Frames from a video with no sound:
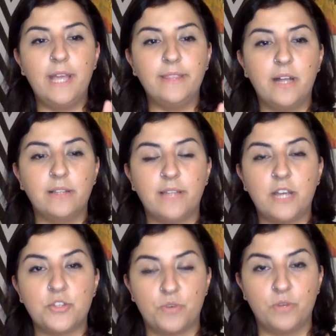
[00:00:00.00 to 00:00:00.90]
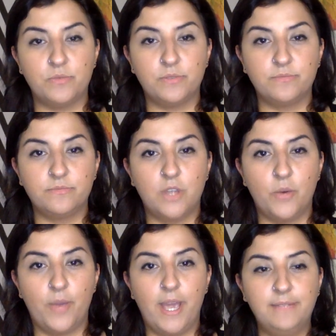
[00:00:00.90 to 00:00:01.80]
and the aldosterone,
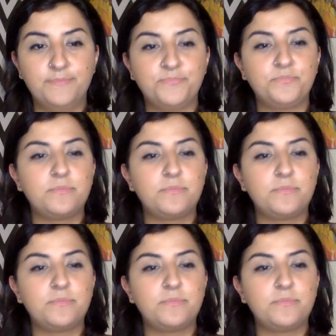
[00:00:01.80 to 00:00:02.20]
okay?